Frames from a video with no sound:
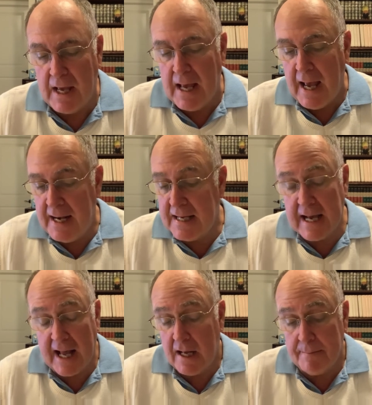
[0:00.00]
And he
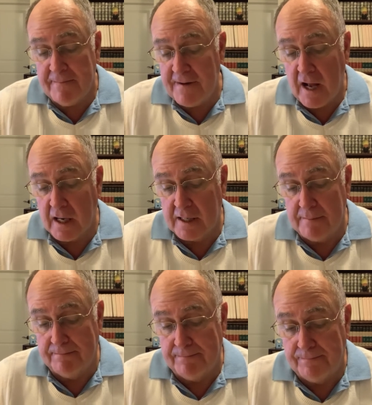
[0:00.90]
got up and followed him.
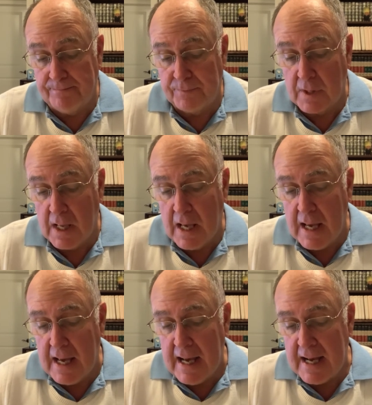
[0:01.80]

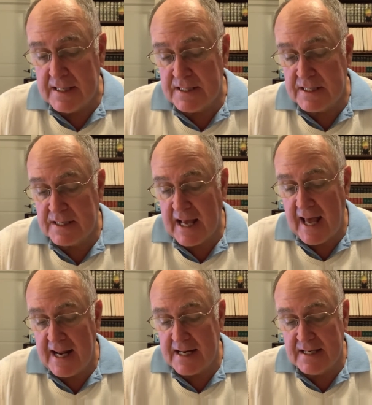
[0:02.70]
As he
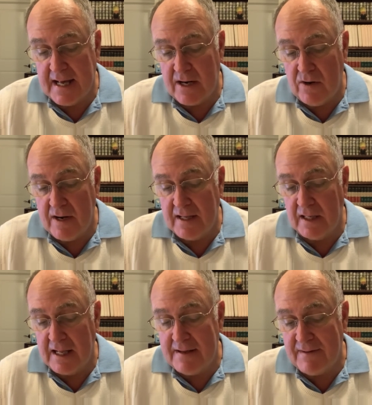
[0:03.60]
sat at dinner in
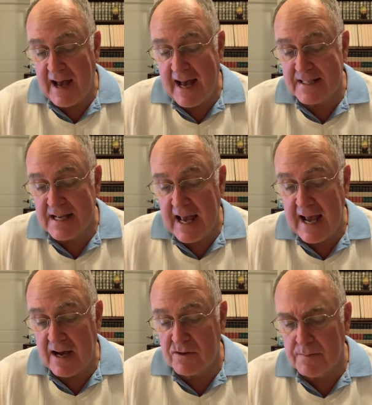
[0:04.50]
Levi's
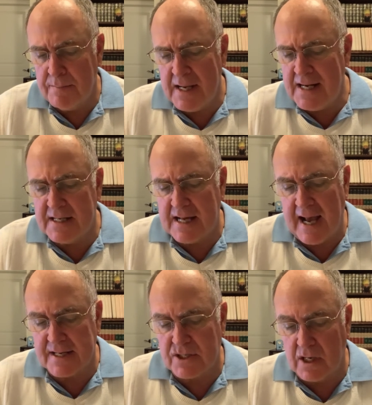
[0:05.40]
house, many
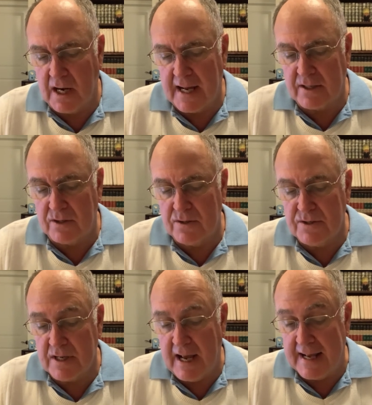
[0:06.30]
tax
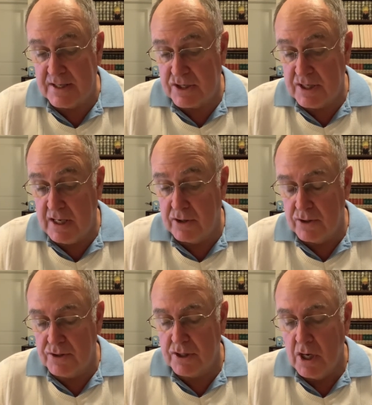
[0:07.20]
collectors and
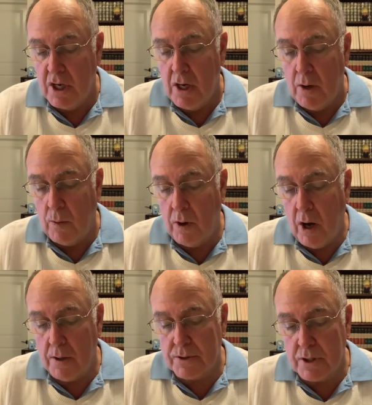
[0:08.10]
sinners were
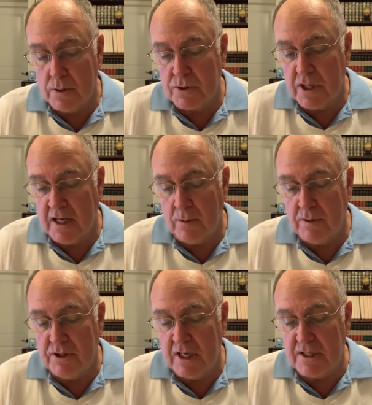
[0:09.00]
also sitting
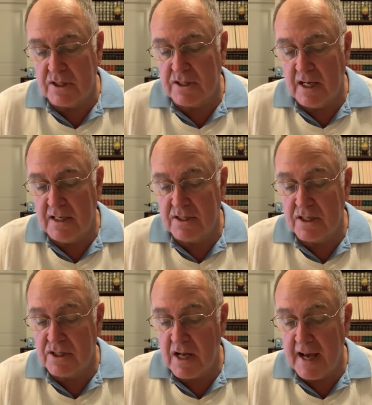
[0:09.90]
with Jesus and his
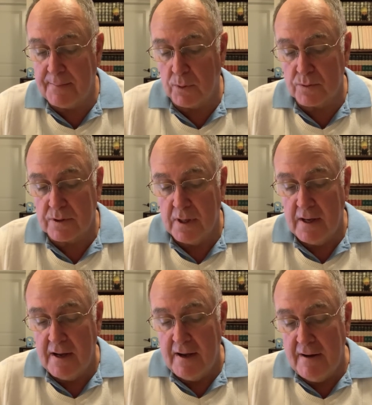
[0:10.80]
disciples,
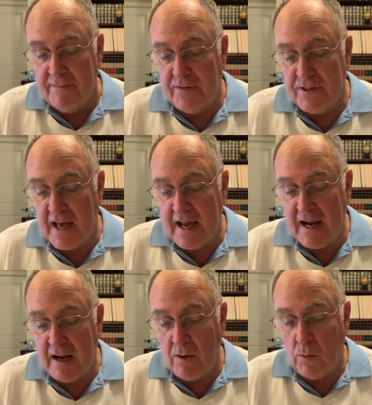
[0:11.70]
for
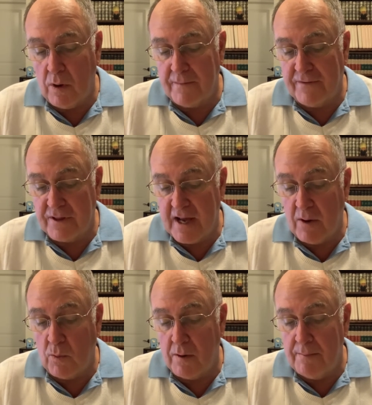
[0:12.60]
there
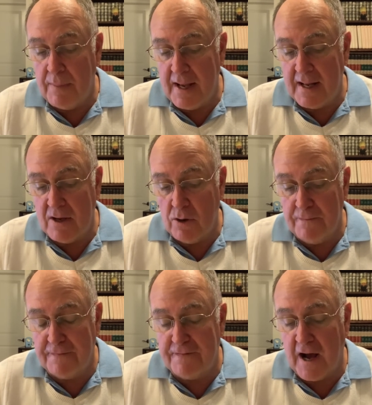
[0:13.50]
were many who
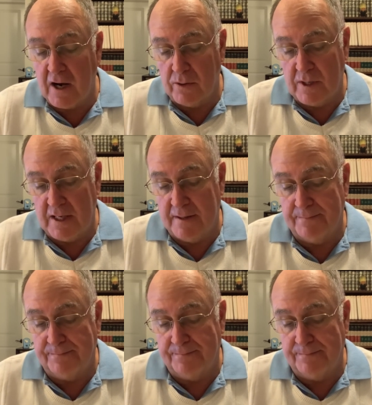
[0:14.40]
followed him.